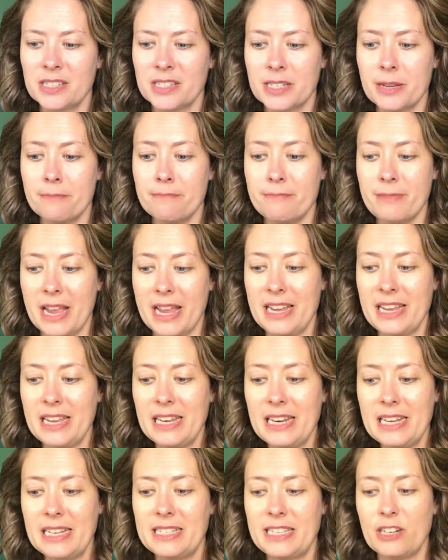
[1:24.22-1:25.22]
To make
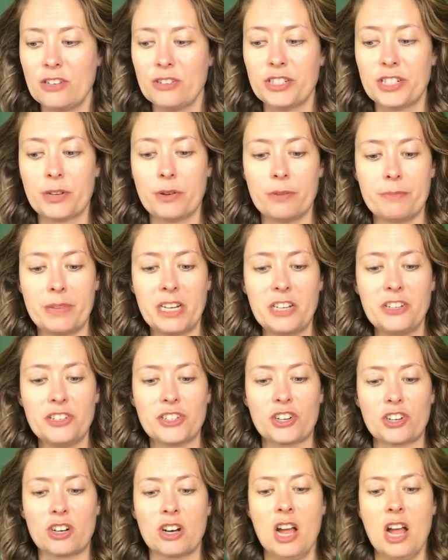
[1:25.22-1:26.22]
it easier to
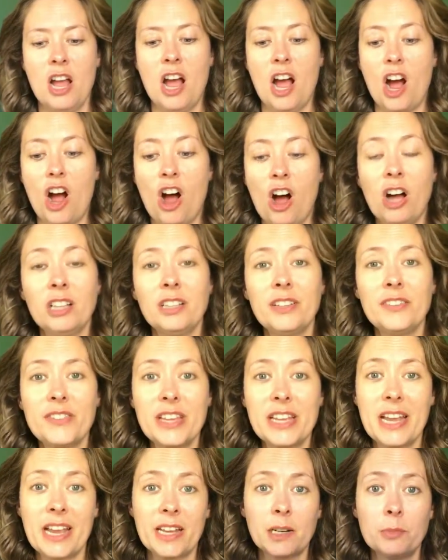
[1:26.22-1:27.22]
administer, all of
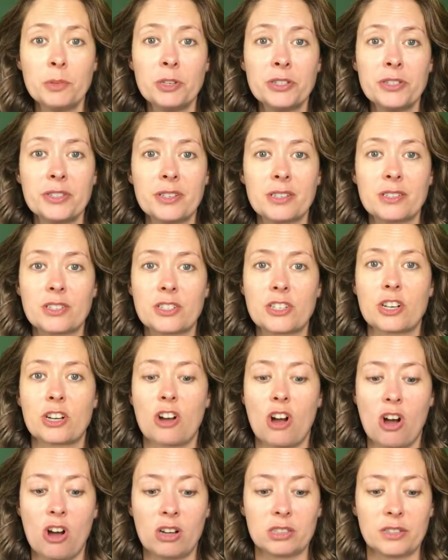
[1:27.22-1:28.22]
the animals
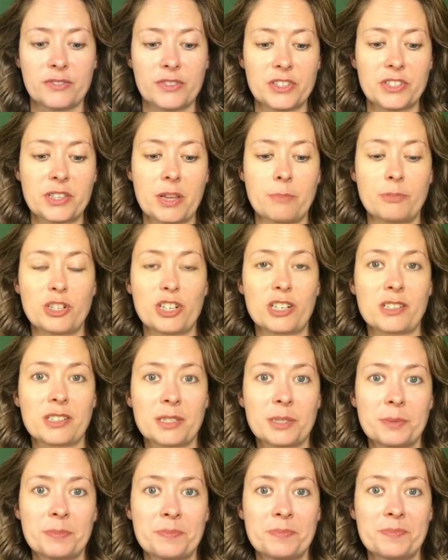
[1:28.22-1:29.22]
took all of the
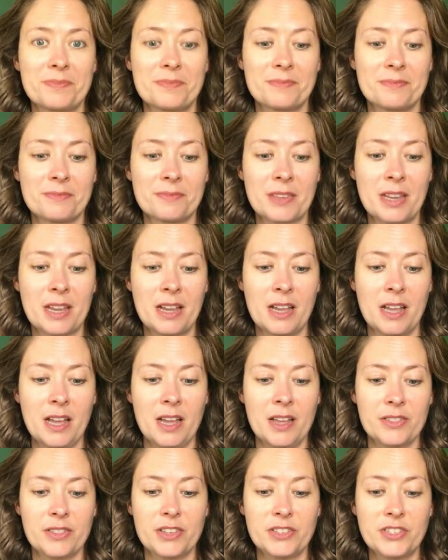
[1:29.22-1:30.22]
subjects.
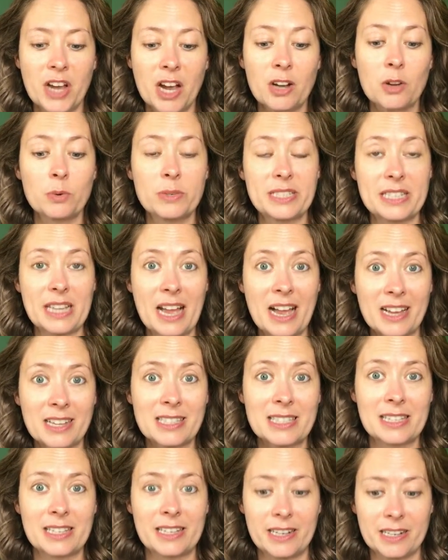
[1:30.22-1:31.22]
The duck was
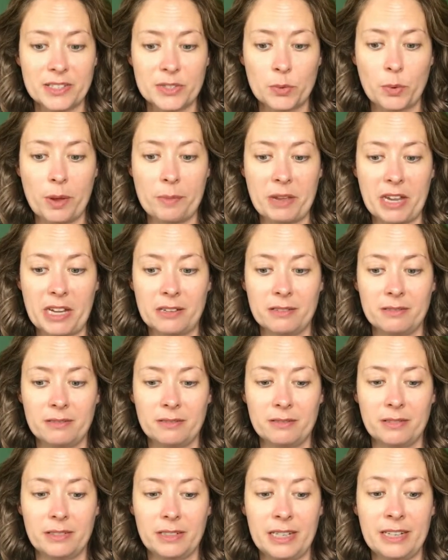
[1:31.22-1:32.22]
excellent at swimming.
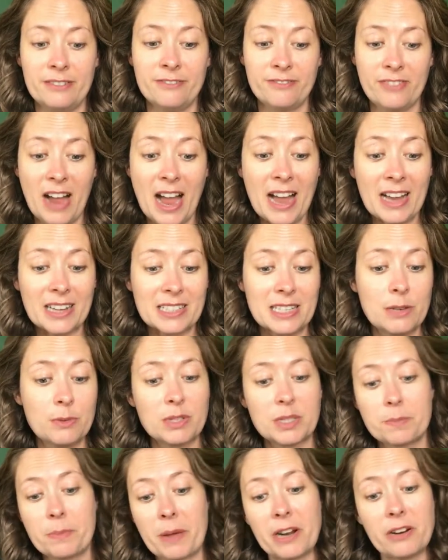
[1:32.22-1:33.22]
In fact, he
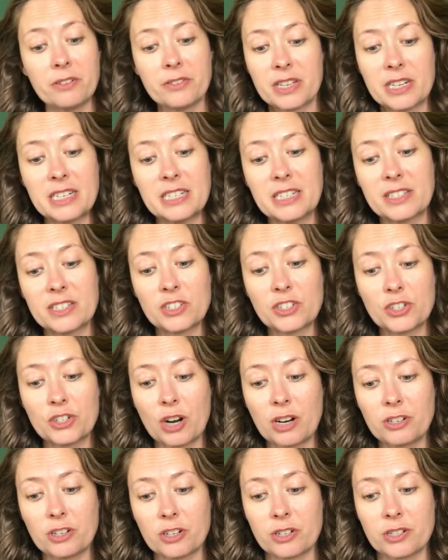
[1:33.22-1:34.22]
was better than his
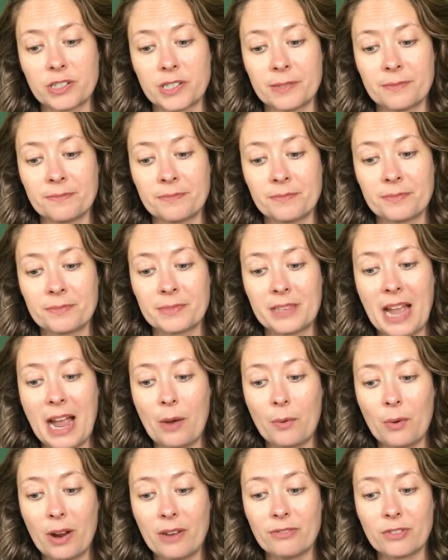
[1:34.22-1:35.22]
instructors.
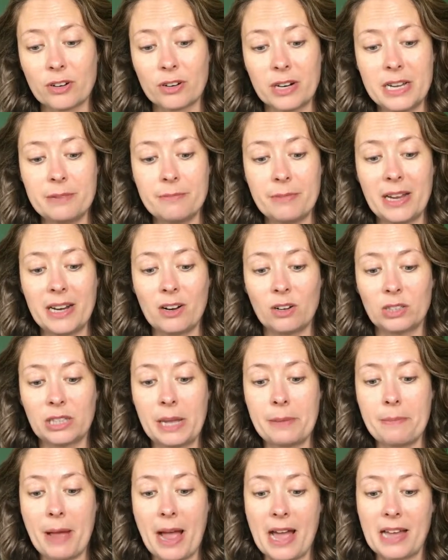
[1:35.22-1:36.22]
However, he made
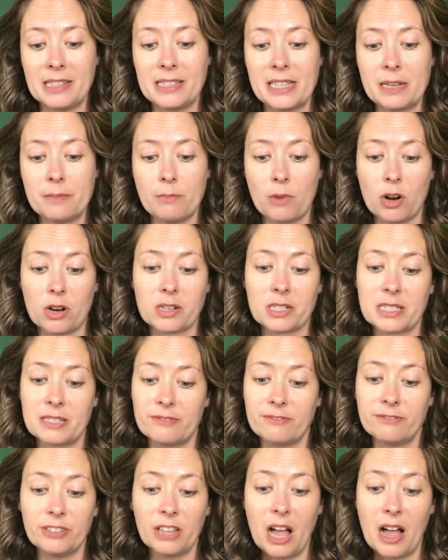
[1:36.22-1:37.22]
only passing marks
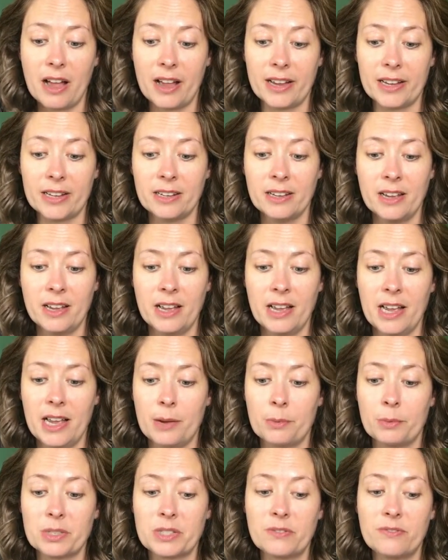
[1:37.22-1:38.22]
in flying
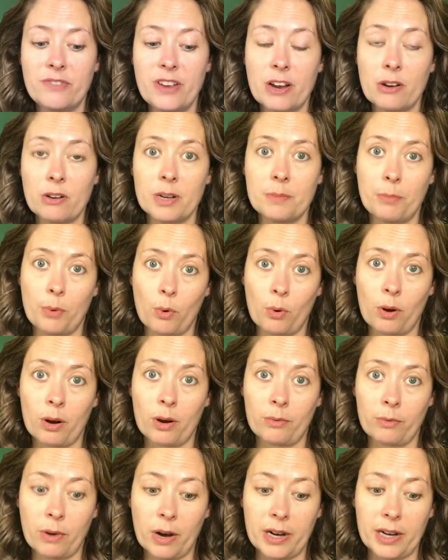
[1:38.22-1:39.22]
and was very poor
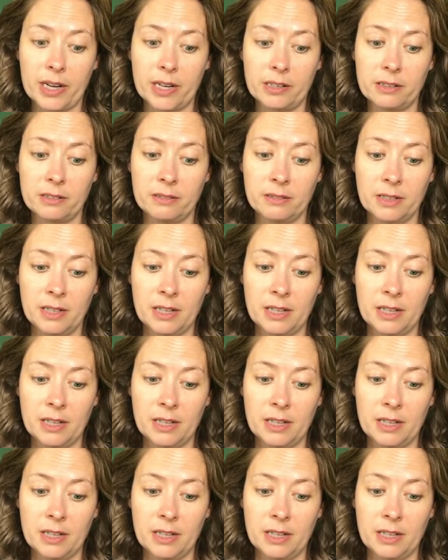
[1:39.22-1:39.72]
at running.